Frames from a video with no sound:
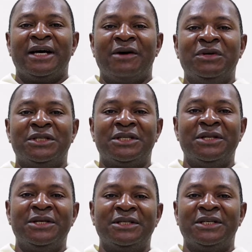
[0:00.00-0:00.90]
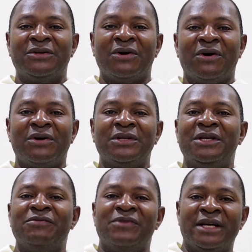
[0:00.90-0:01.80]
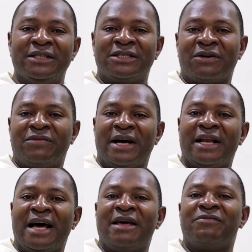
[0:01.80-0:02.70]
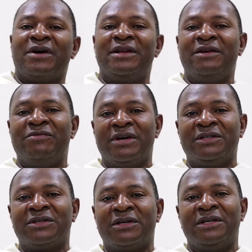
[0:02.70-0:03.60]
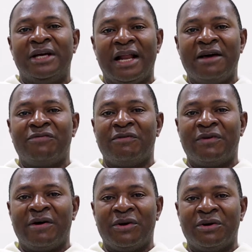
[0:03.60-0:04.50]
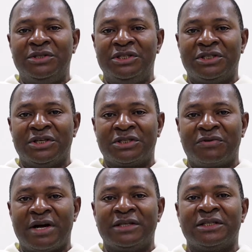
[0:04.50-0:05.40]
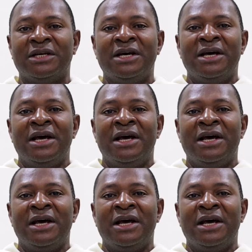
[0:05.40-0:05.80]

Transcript: And we see this in all the events of her life and the events in the life of our Lord Jesus Christ.